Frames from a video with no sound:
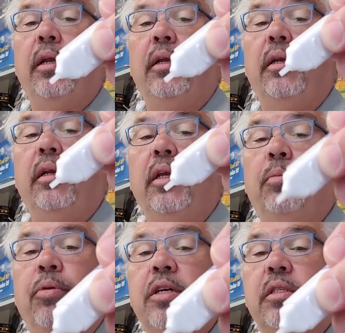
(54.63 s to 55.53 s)
it
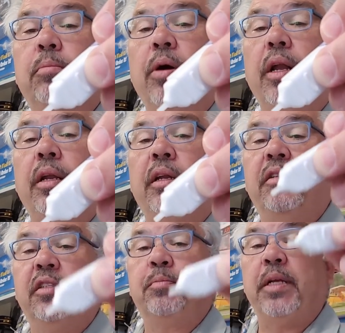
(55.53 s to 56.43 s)
you press the button and
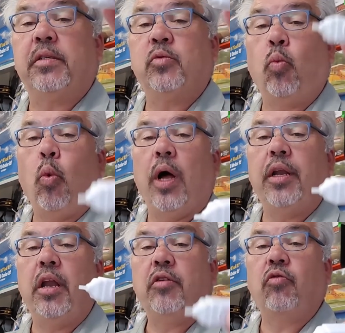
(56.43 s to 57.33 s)
it dispenses
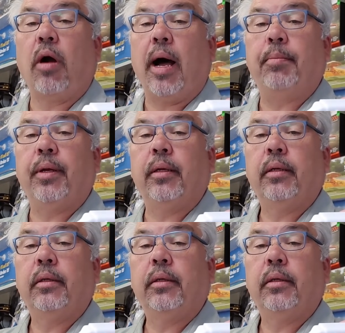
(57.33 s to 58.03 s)
one drop.